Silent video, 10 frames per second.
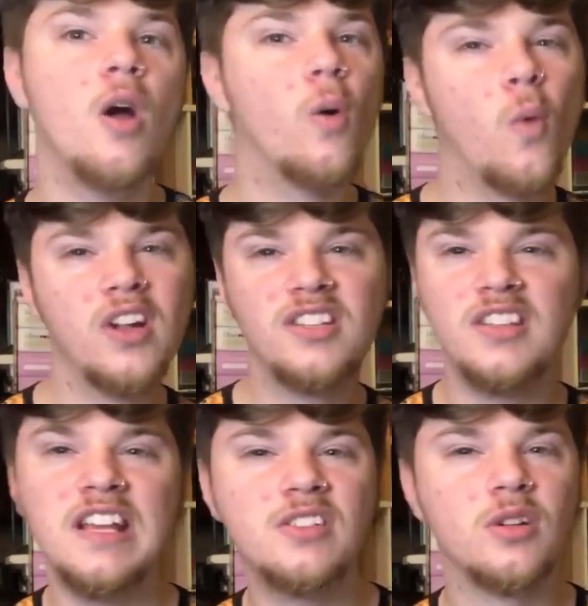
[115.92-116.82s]
once
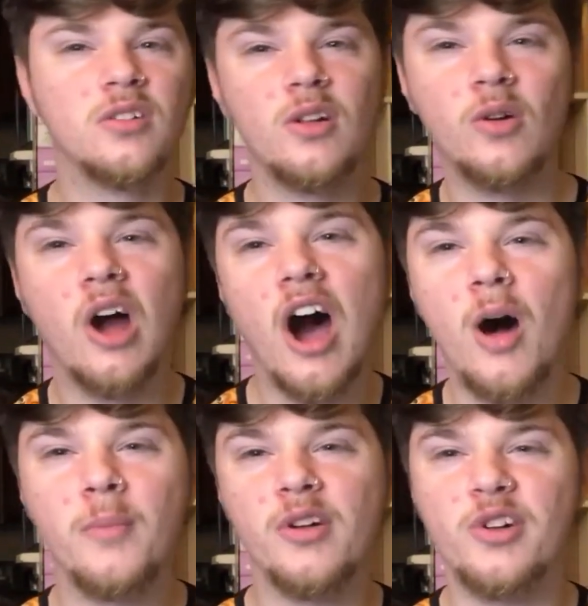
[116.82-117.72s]
things are a little
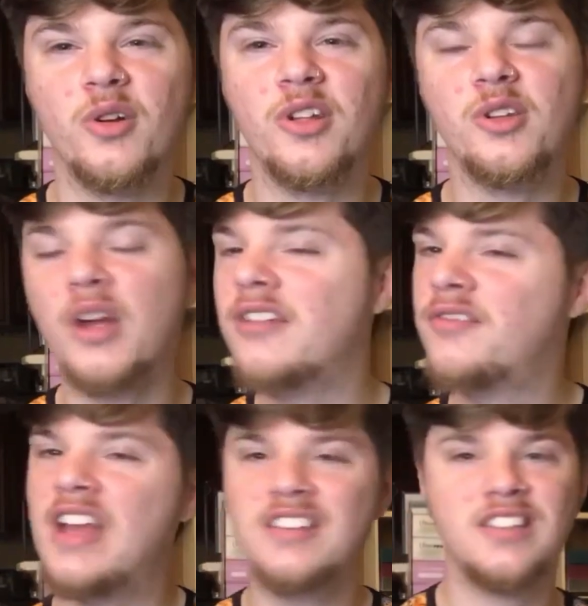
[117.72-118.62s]
calmer during your end
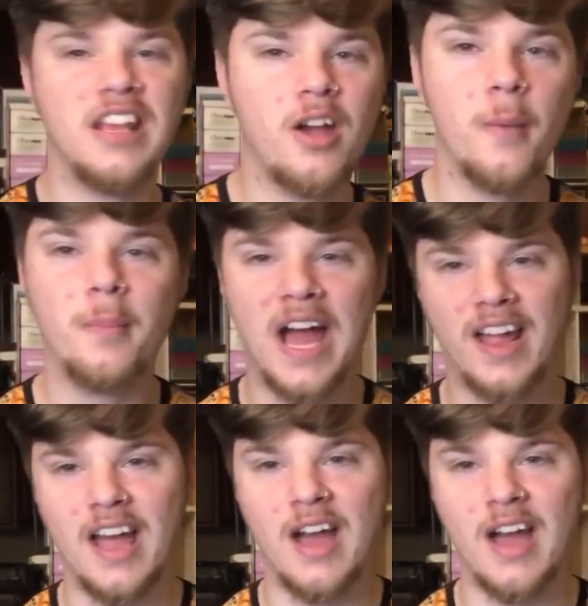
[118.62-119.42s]
phase, they come back